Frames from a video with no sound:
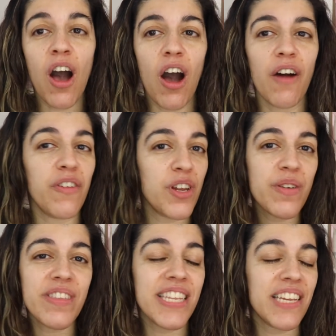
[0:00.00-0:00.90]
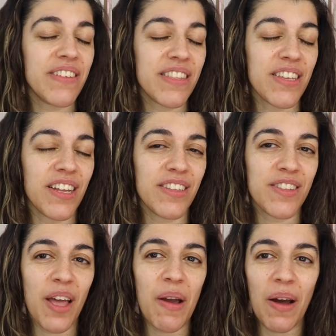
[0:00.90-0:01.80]
of Lou Stevenson.
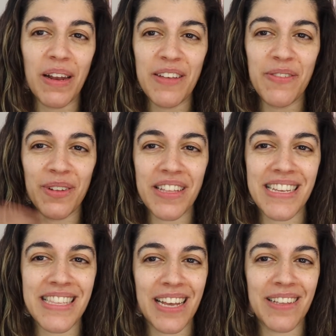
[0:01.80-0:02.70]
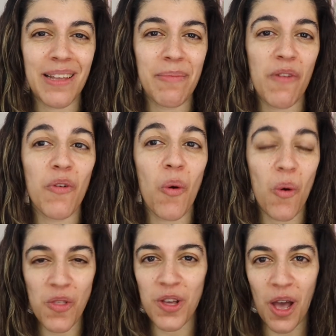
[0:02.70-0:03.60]
So I'll leave all the details down below of
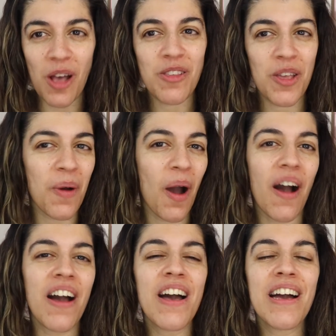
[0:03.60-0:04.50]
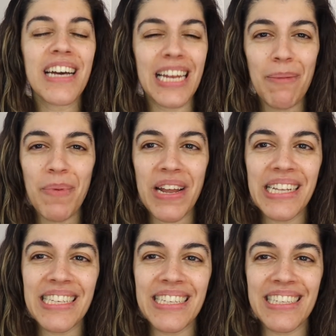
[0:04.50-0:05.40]
all the girls who are
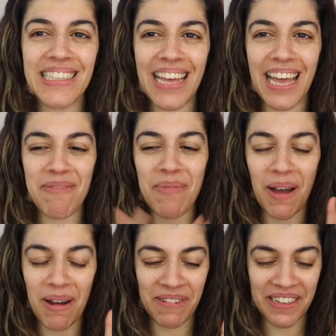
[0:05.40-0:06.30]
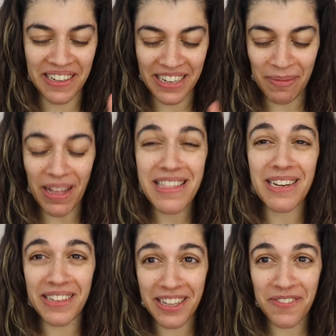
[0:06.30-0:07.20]
collaborating today. But oh my god, I'm actually
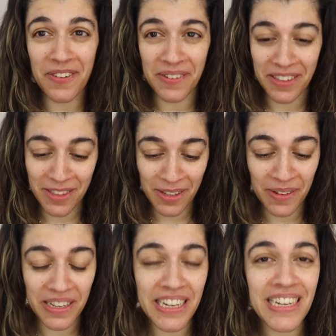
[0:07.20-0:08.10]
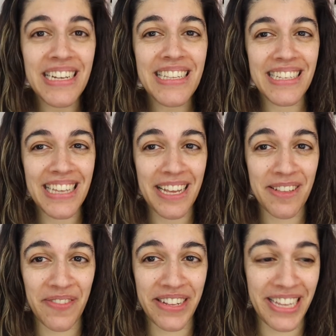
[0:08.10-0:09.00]
looking forward to today's
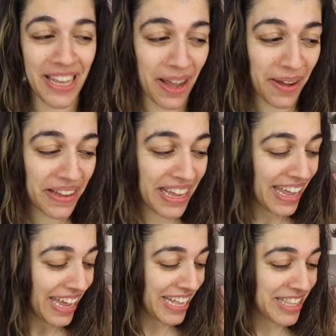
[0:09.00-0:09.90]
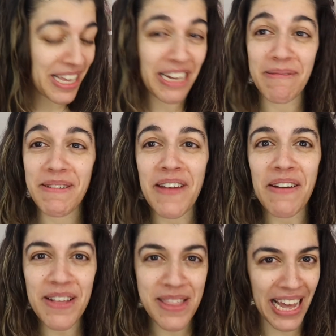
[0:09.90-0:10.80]
video. It's going to be
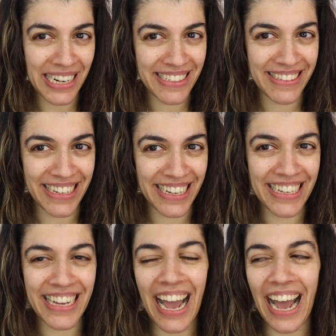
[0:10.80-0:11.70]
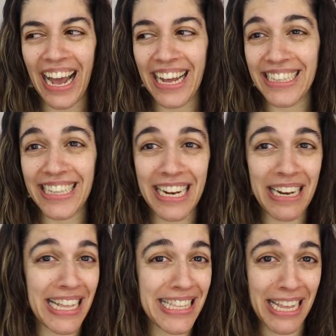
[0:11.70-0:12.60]
very challenging and
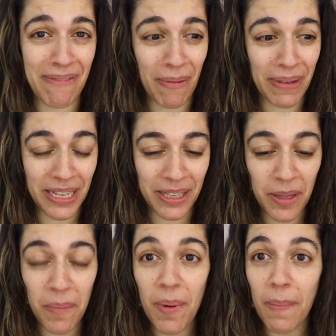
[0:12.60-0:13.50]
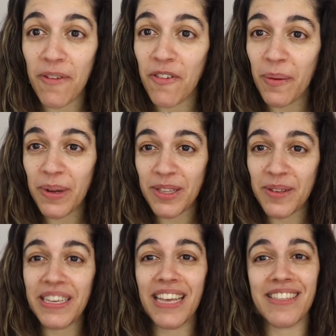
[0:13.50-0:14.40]
let's see what we can do. But before we
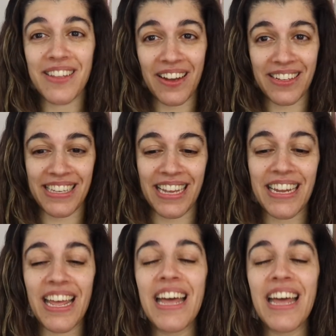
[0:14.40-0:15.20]
do get started,